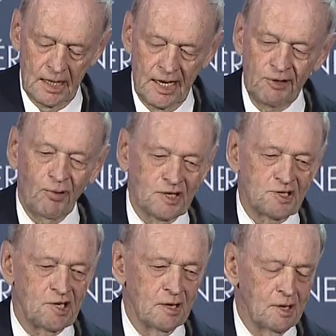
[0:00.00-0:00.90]
It was
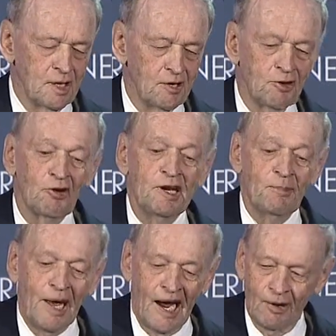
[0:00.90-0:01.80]
Tony
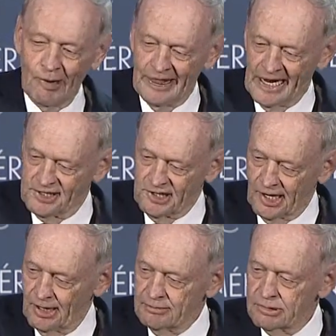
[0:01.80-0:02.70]
Blair who had that job.